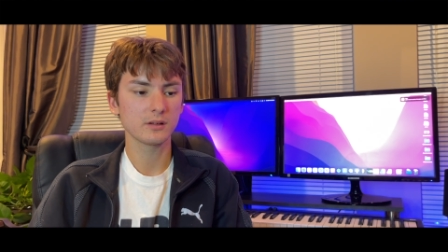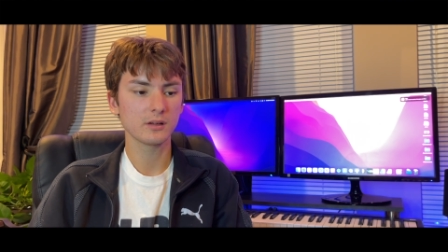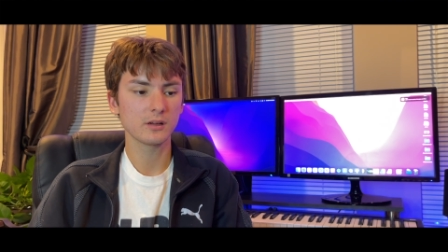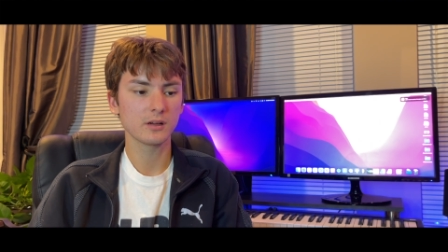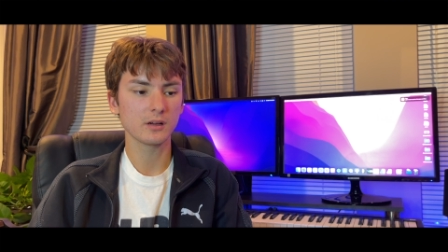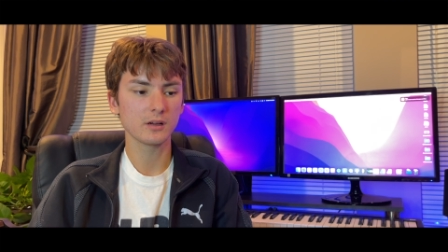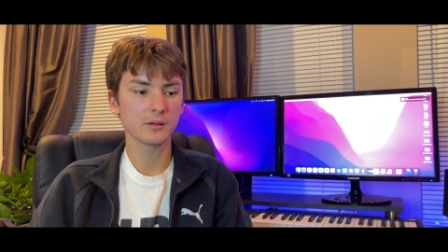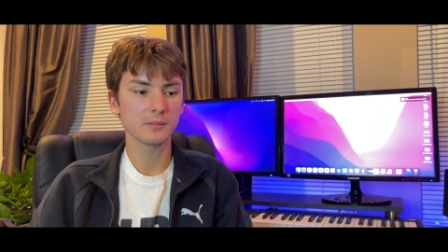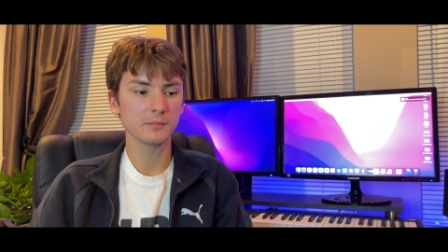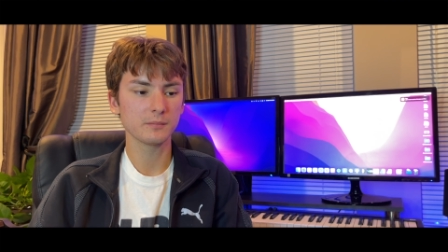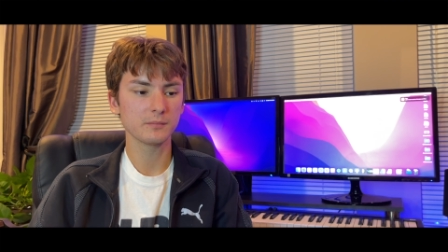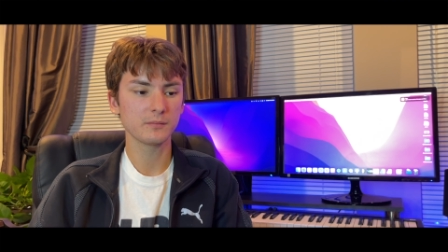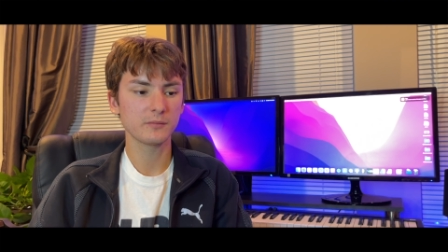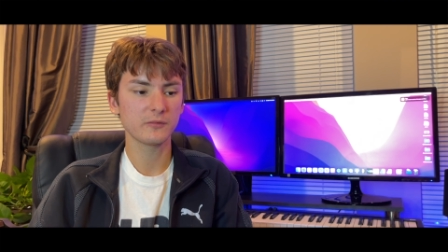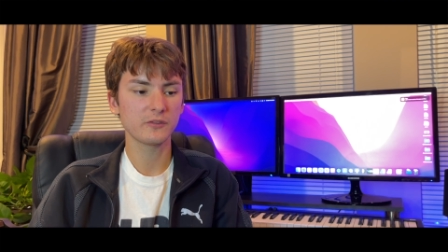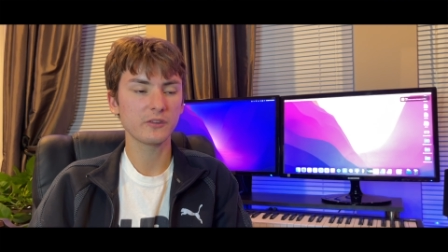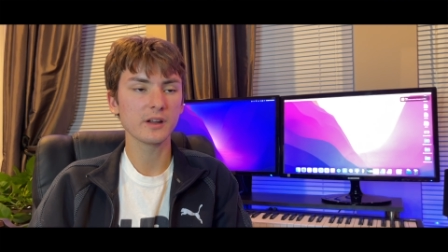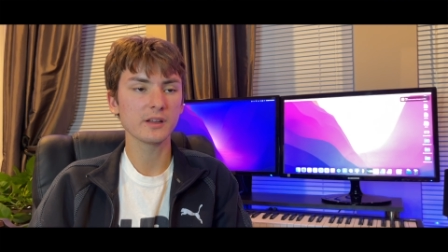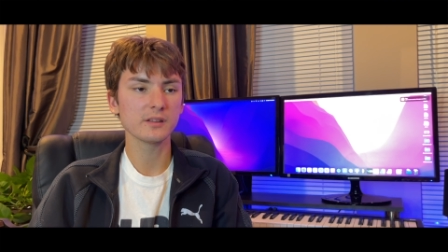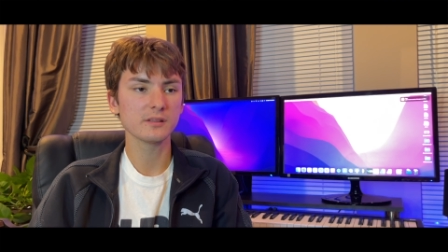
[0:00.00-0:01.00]
um,
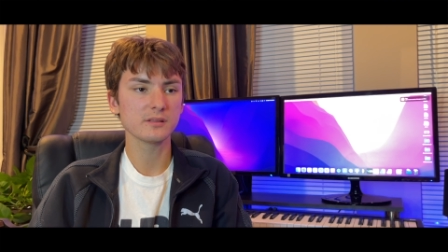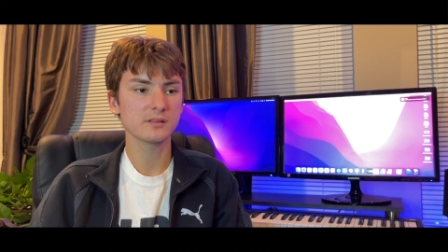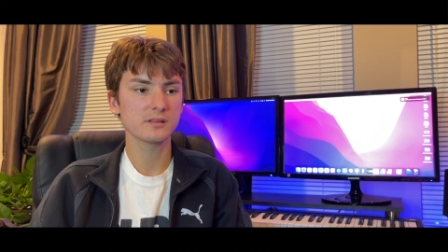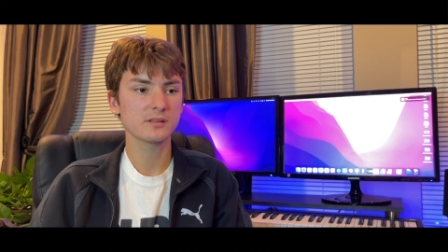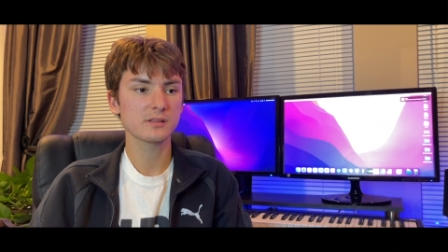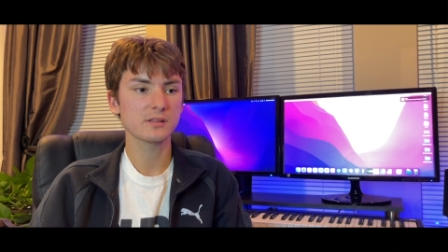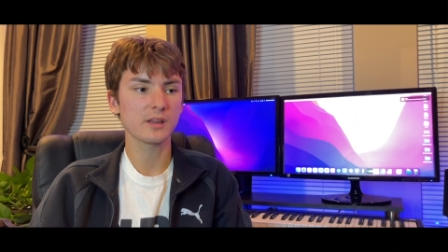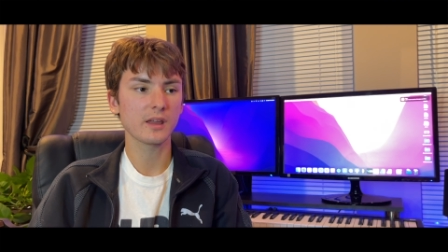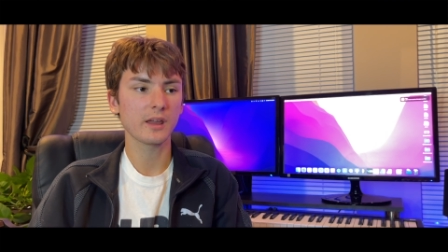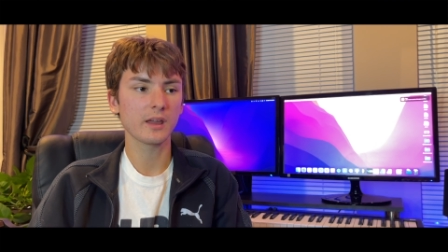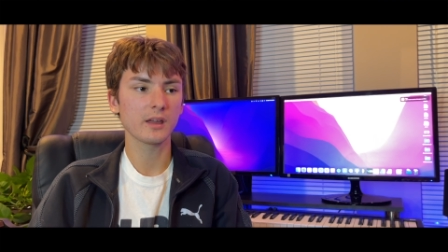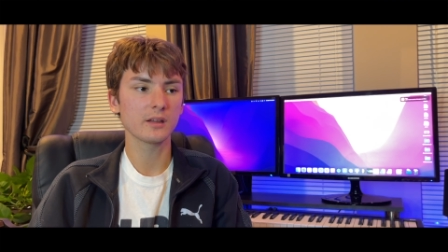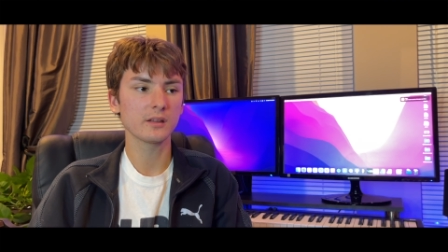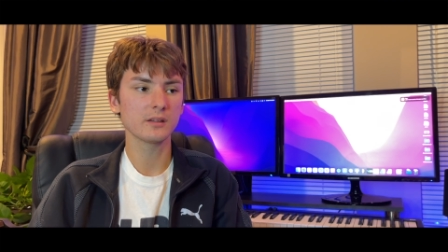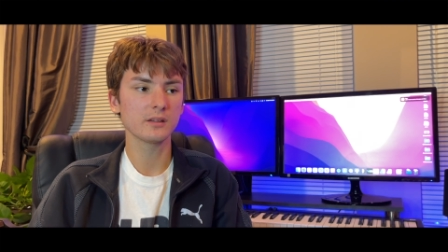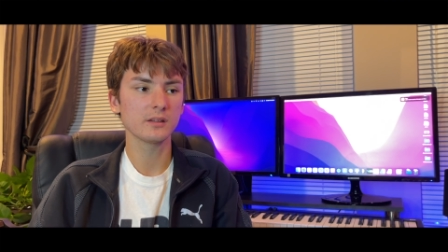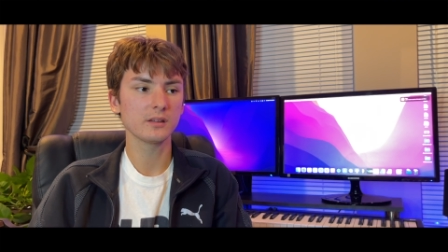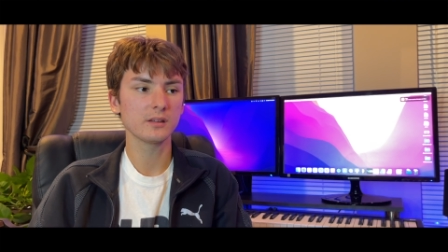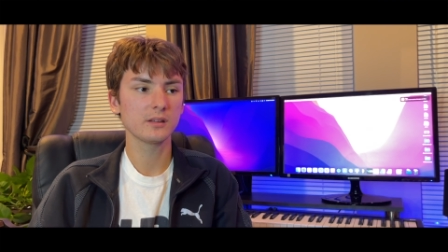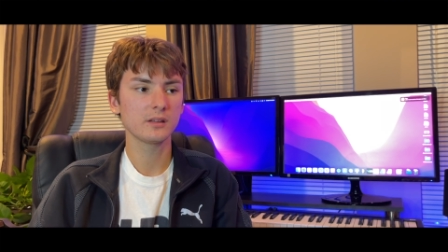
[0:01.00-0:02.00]
friends
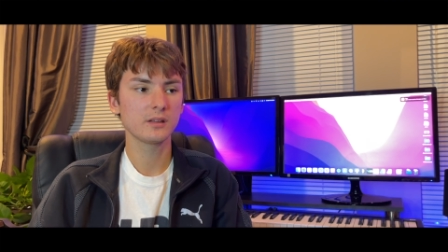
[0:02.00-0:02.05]
and